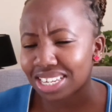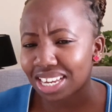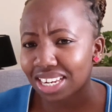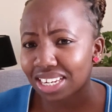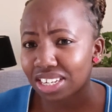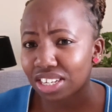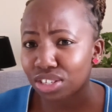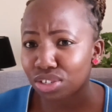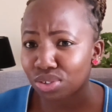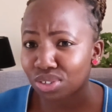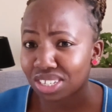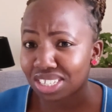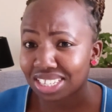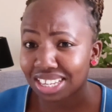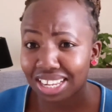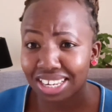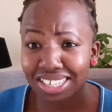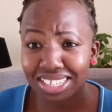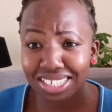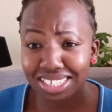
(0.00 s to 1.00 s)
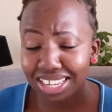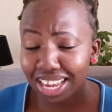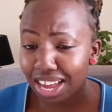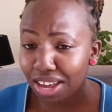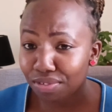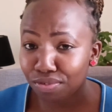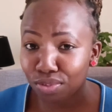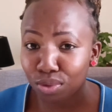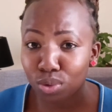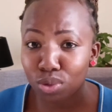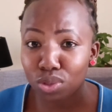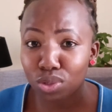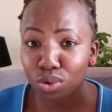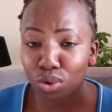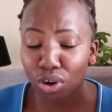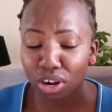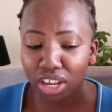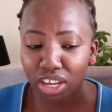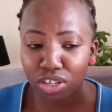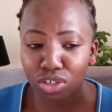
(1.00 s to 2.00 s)
I did, honestly. I didn't have those
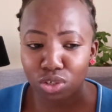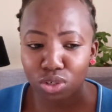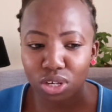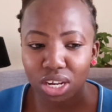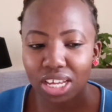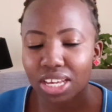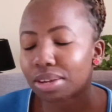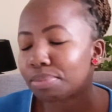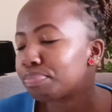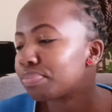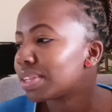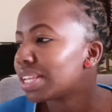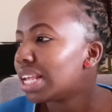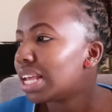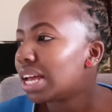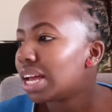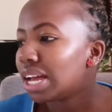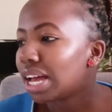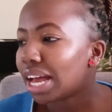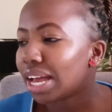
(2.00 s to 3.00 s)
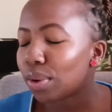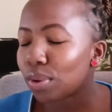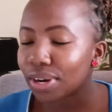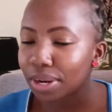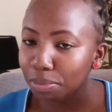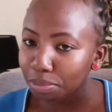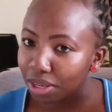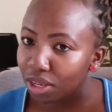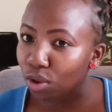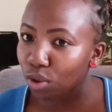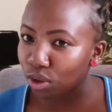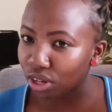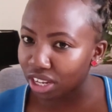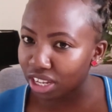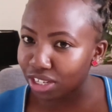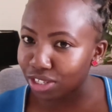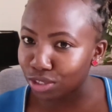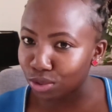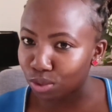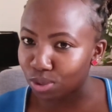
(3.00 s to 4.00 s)
connections. When I mean
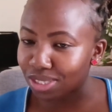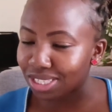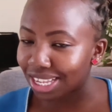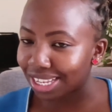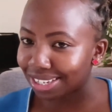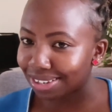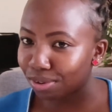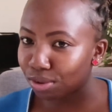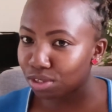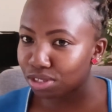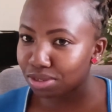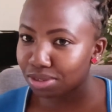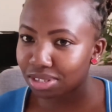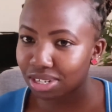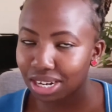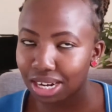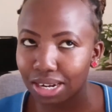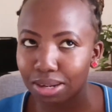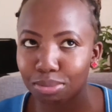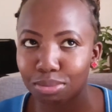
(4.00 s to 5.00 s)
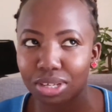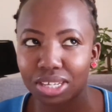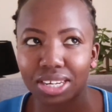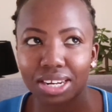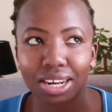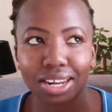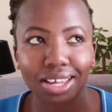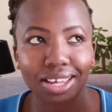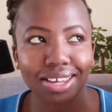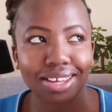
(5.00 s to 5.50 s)
connections, I don't really mean